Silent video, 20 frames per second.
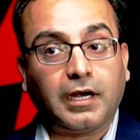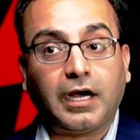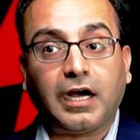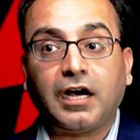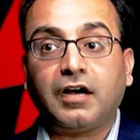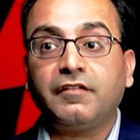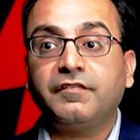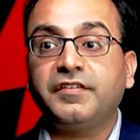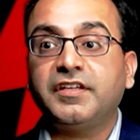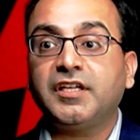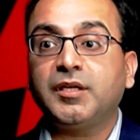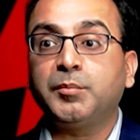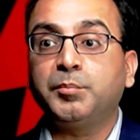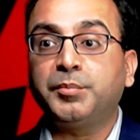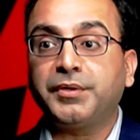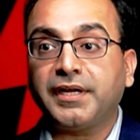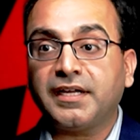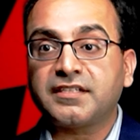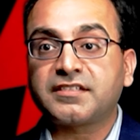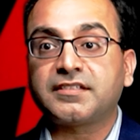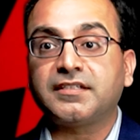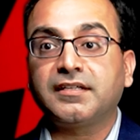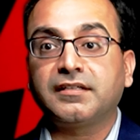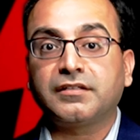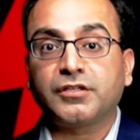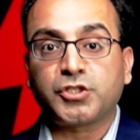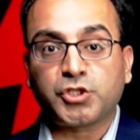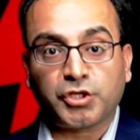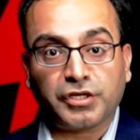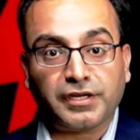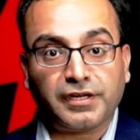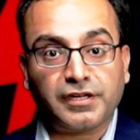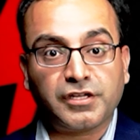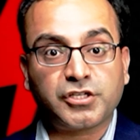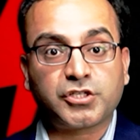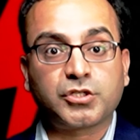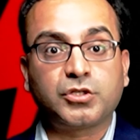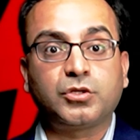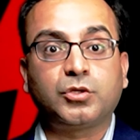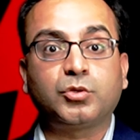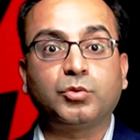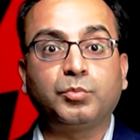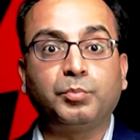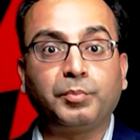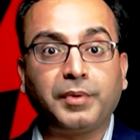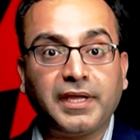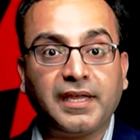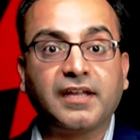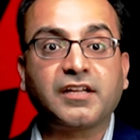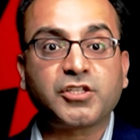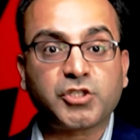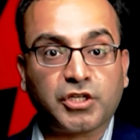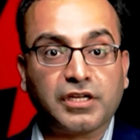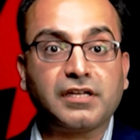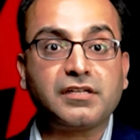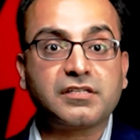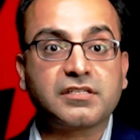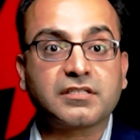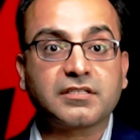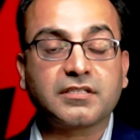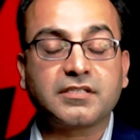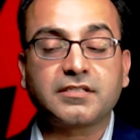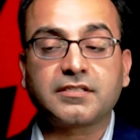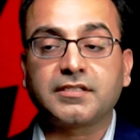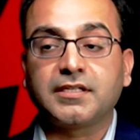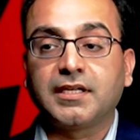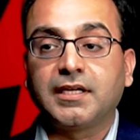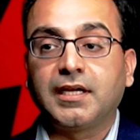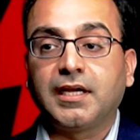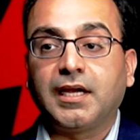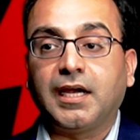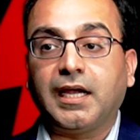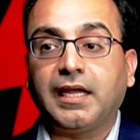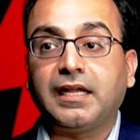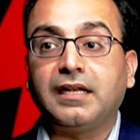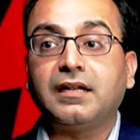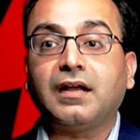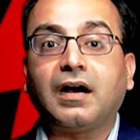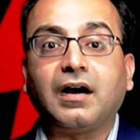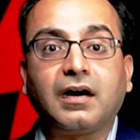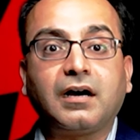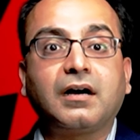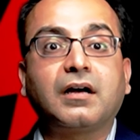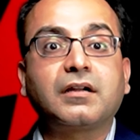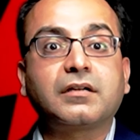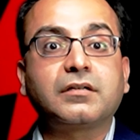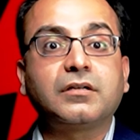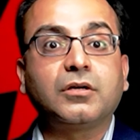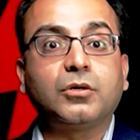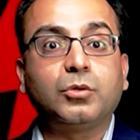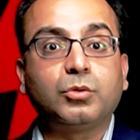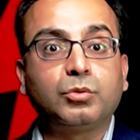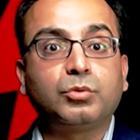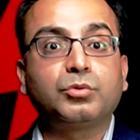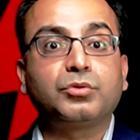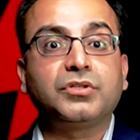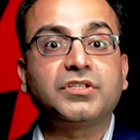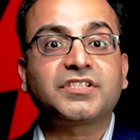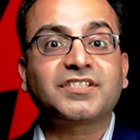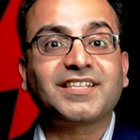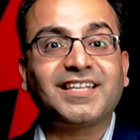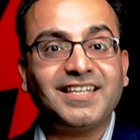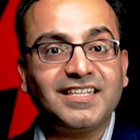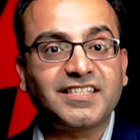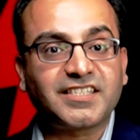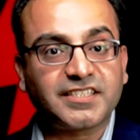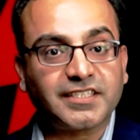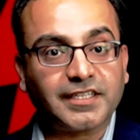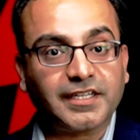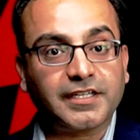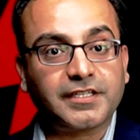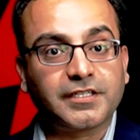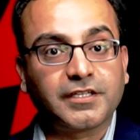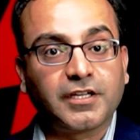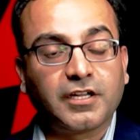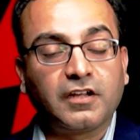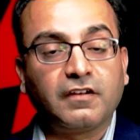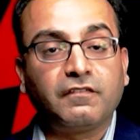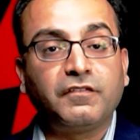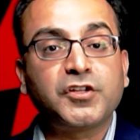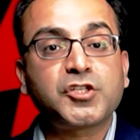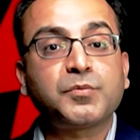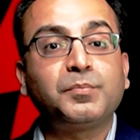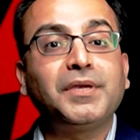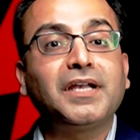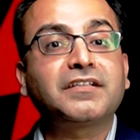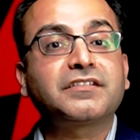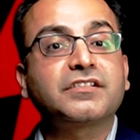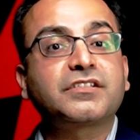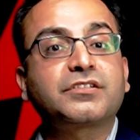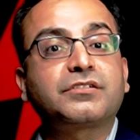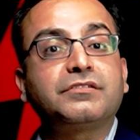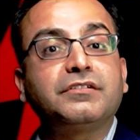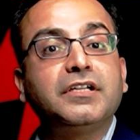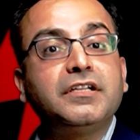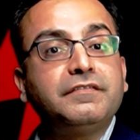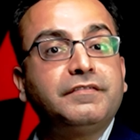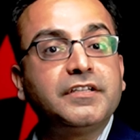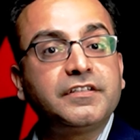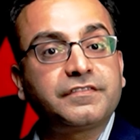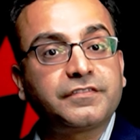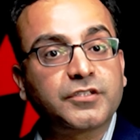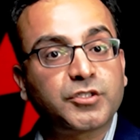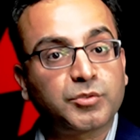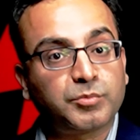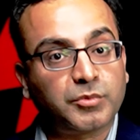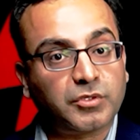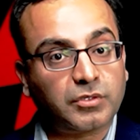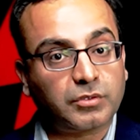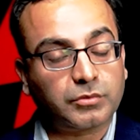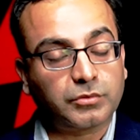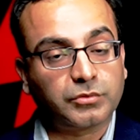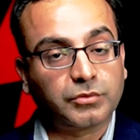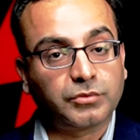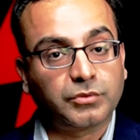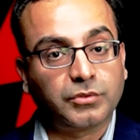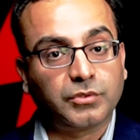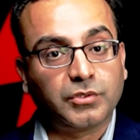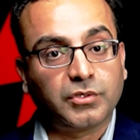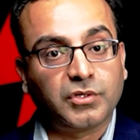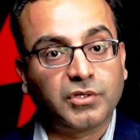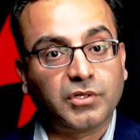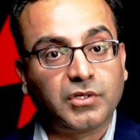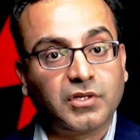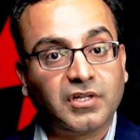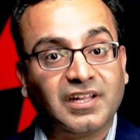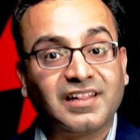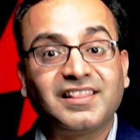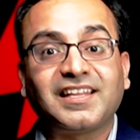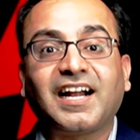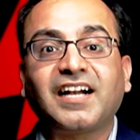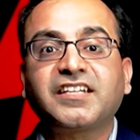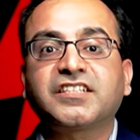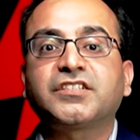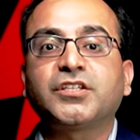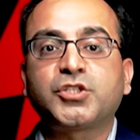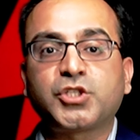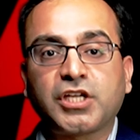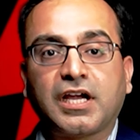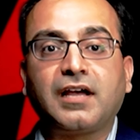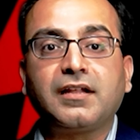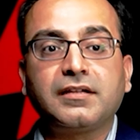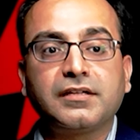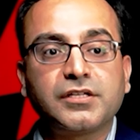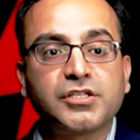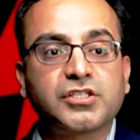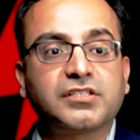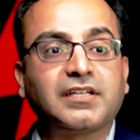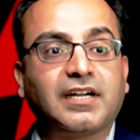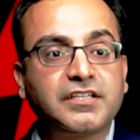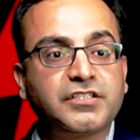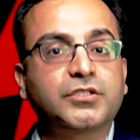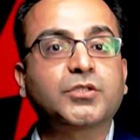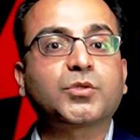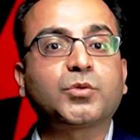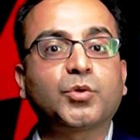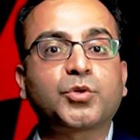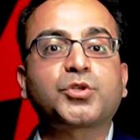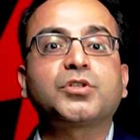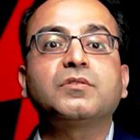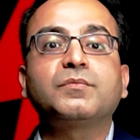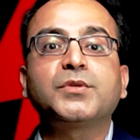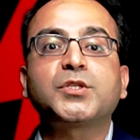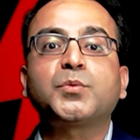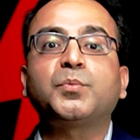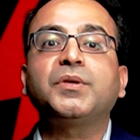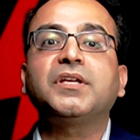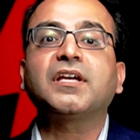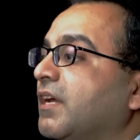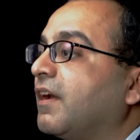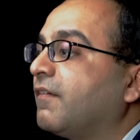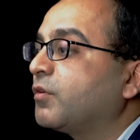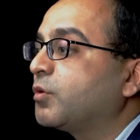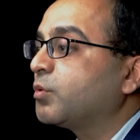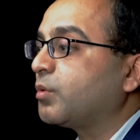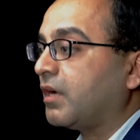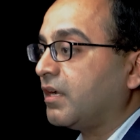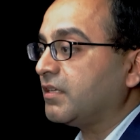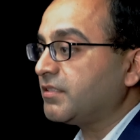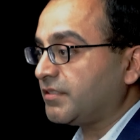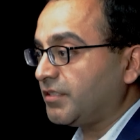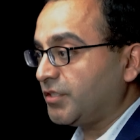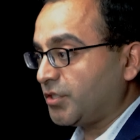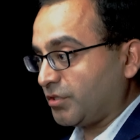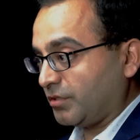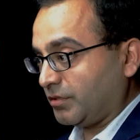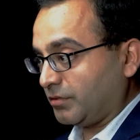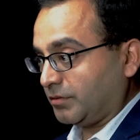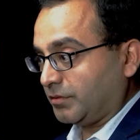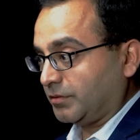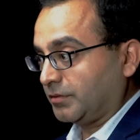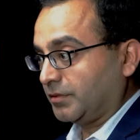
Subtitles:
Are we embracing the change to make changes in our own skill set which makes us relevant for tomorrow? That's the challenge, that's the question which we have to ask each other.